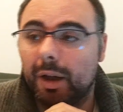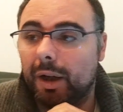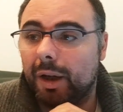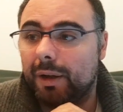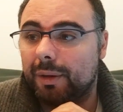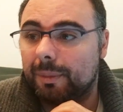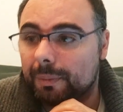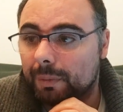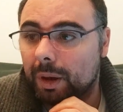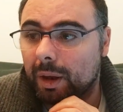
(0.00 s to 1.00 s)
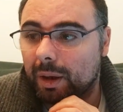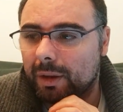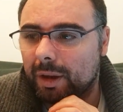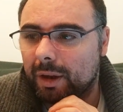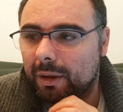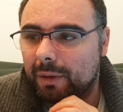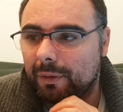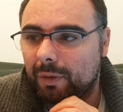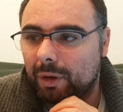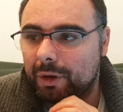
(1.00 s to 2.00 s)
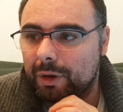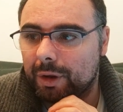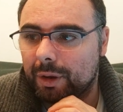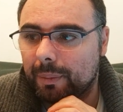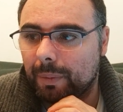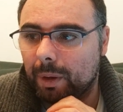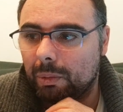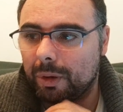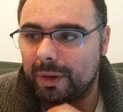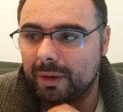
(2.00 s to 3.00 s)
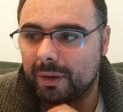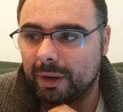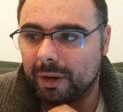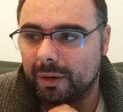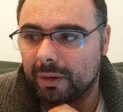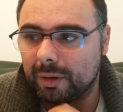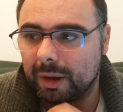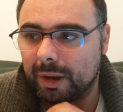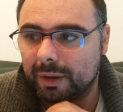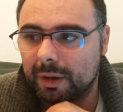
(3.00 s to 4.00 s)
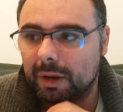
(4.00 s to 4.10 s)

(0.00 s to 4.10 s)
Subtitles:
And Diana Fosha recently told that